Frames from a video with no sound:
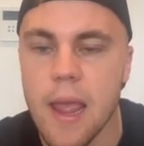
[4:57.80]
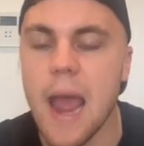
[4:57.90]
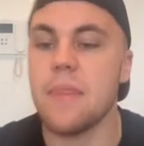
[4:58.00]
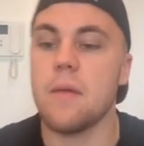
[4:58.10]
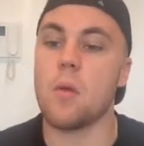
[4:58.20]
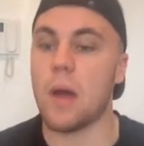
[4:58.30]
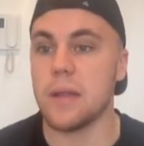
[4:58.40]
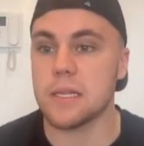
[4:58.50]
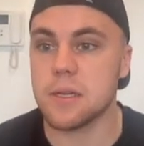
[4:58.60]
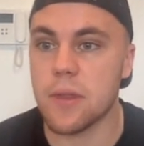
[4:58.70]
And then we
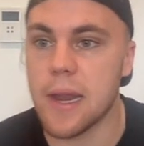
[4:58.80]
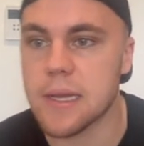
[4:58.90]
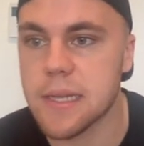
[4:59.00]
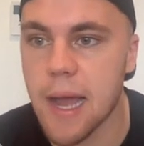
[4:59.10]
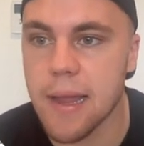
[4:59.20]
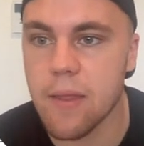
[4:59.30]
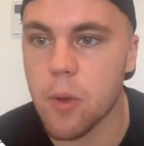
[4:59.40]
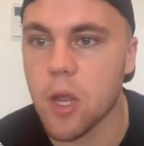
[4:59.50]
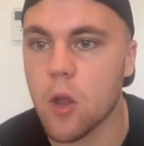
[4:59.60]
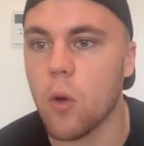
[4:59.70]
wait until the next day, and then
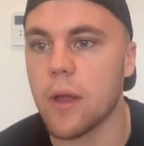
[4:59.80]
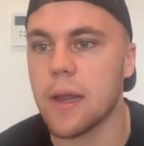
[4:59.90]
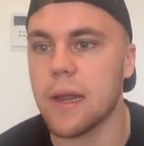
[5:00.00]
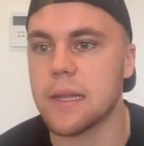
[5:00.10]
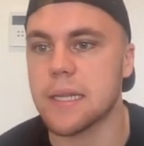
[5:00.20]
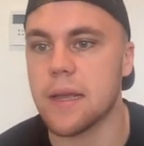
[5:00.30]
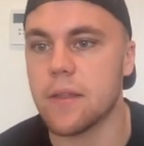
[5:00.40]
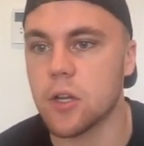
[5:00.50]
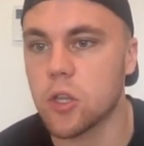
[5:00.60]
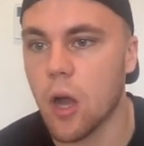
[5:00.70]
we can quite clearly see
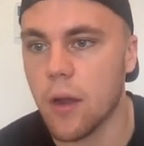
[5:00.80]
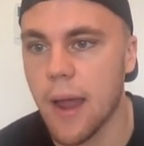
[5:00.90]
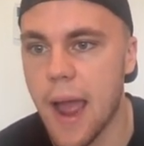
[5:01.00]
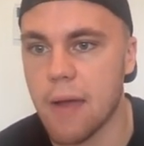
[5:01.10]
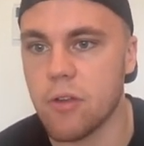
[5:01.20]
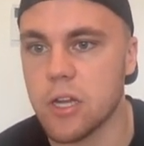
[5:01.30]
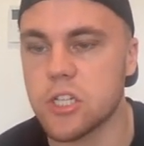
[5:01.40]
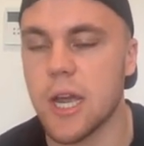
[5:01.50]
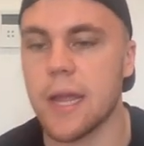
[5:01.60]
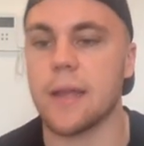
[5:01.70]
that Don, Harriet, and
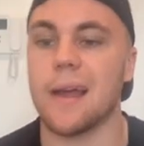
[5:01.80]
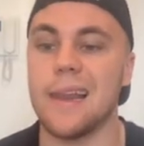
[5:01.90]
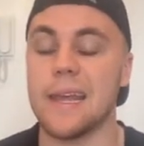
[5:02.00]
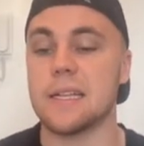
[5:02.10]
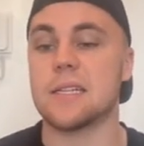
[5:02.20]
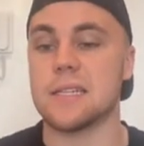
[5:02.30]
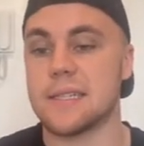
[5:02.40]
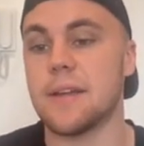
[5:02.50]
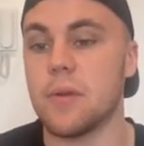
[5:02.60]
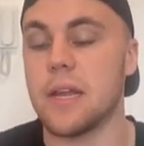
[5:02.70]
Jake are leads that
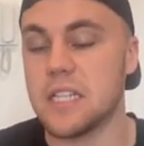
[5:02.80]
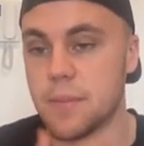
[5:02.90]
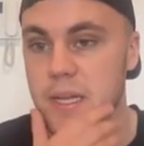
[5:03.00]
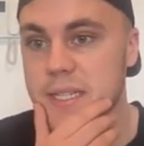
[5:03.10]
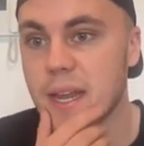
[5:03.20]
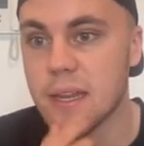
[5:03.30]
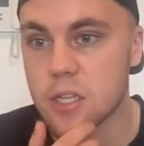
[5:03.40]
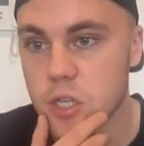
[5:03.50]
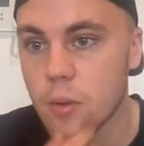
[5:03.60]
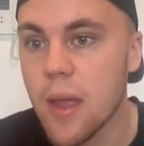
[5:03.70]
still need to be attended
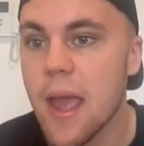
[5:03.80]
to.